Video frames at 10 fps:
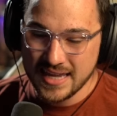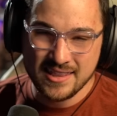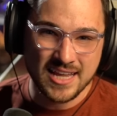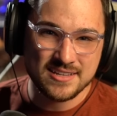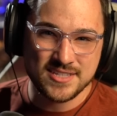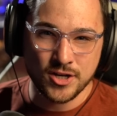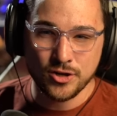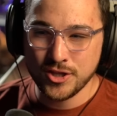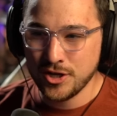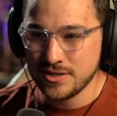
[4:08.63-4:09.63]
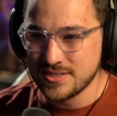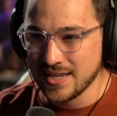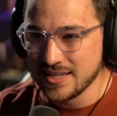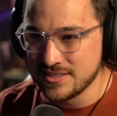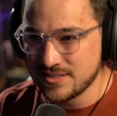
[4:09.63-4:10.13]
Again, like I said earlier, it's
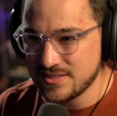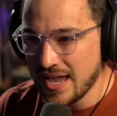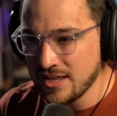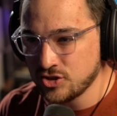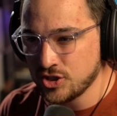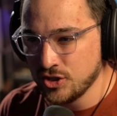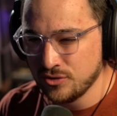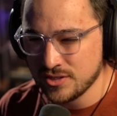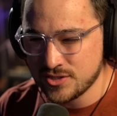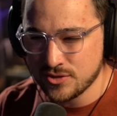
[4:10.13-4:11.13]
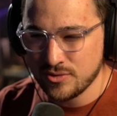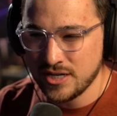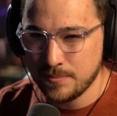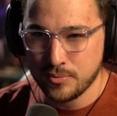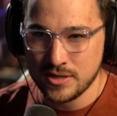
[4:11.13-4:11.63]
like a statue that's
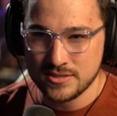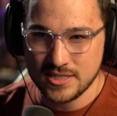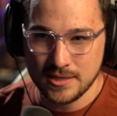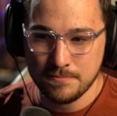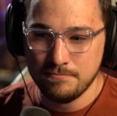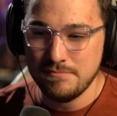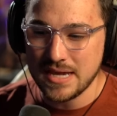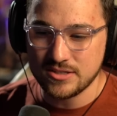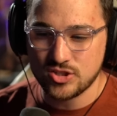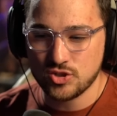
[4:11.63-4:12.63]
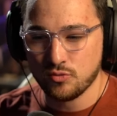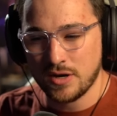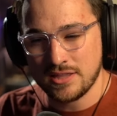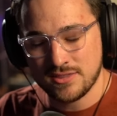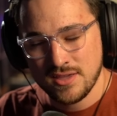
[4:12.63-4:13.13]
3D printed mixed
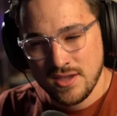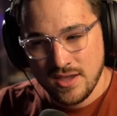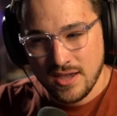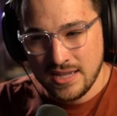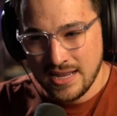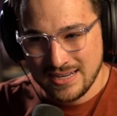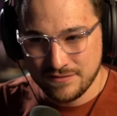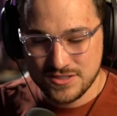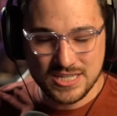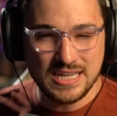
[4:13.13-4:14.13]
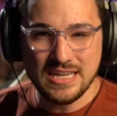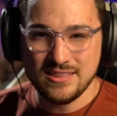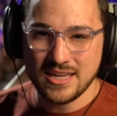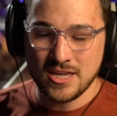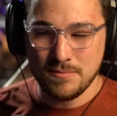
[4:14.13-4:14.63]
with an NFT
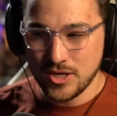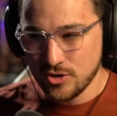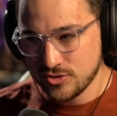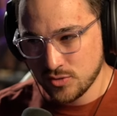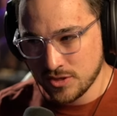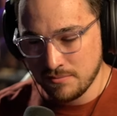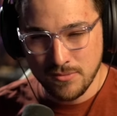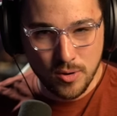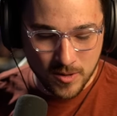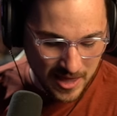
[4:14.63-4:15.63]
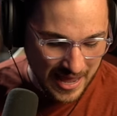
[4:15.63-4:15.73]
that can be used with a mobile